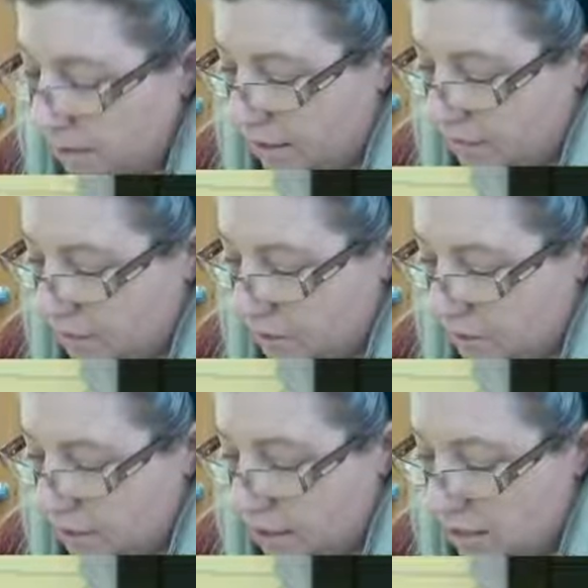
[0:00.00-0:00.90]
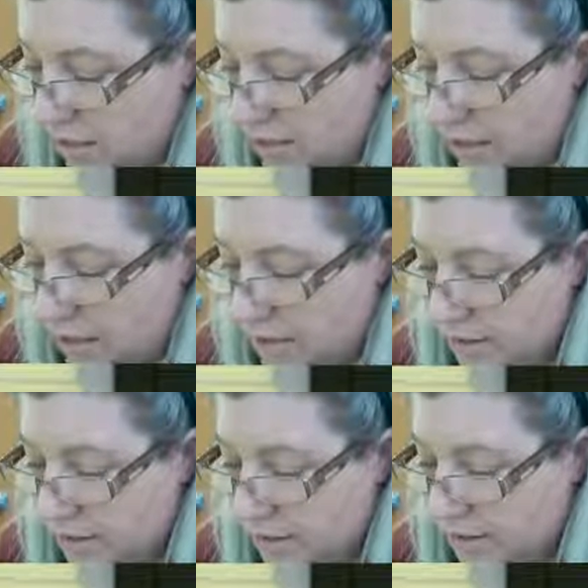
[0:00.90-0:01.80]
Negative 2 is
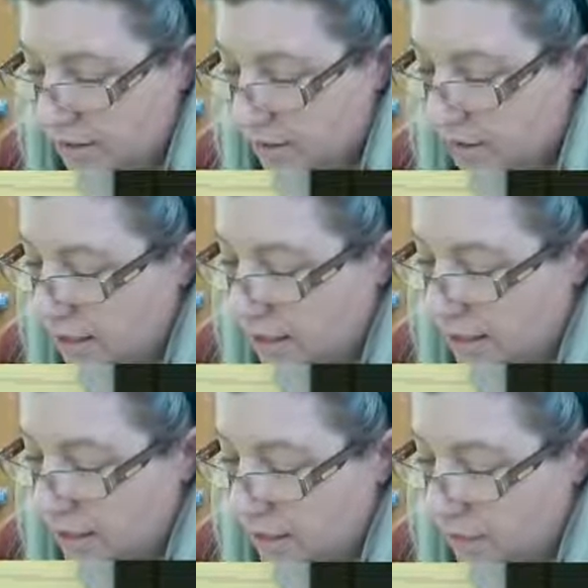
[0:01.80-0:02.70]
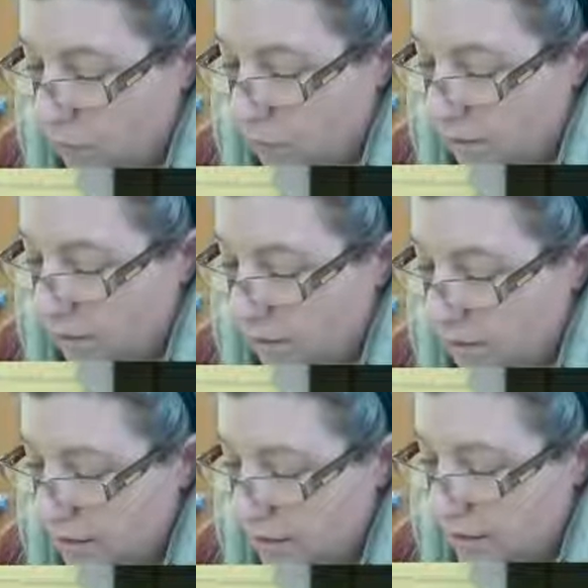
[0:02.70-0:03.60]
undefined. Negative 1
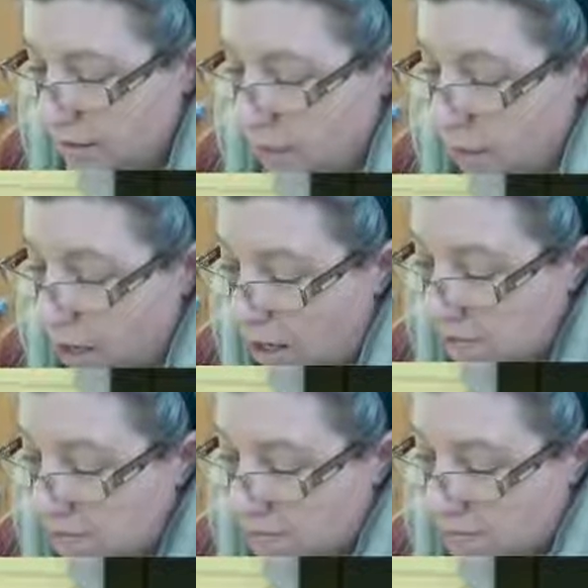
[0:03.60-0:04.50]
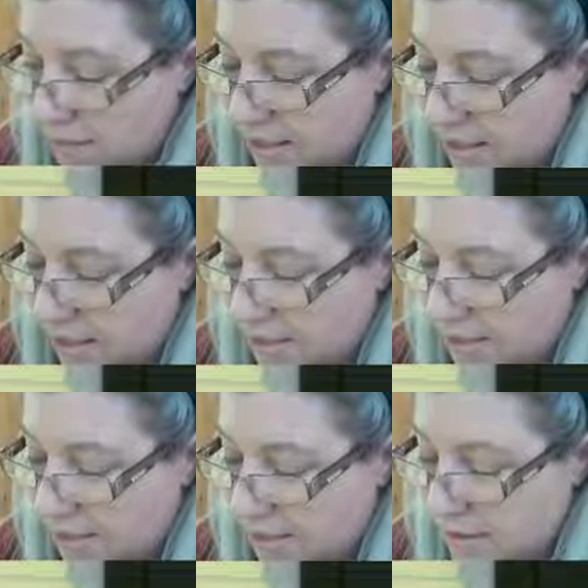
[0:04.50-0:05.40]
is positive
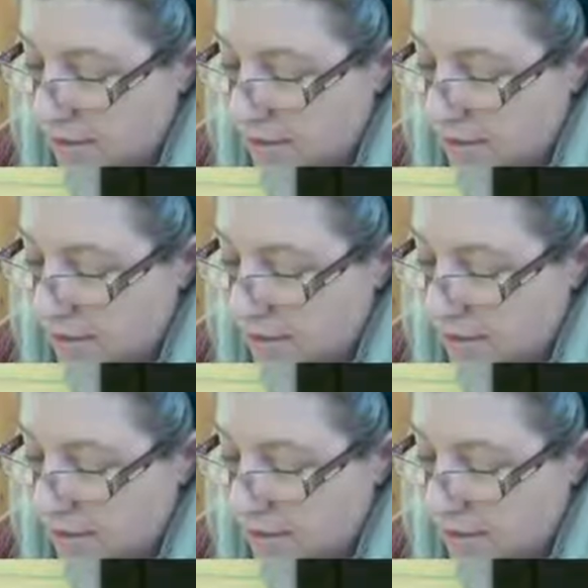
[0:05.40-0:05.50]
6.